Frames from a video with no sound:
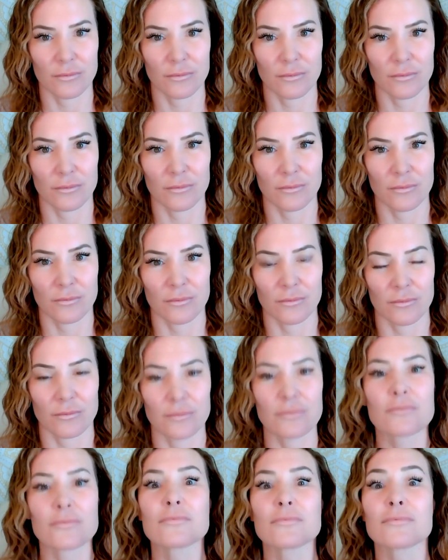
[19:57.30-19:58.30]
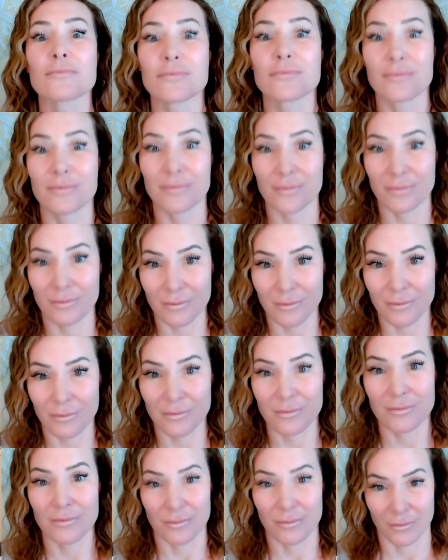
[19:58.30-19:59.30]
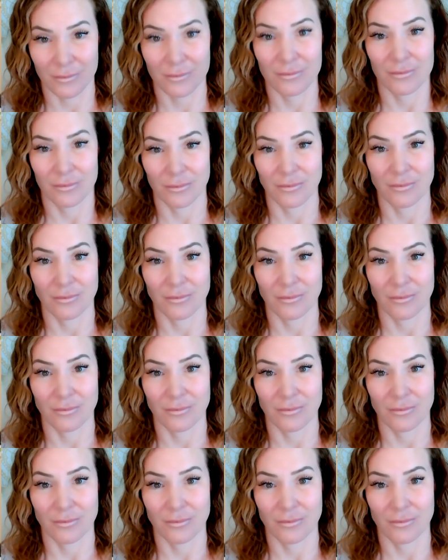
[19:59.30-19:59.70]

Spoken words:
The person shown says nothing.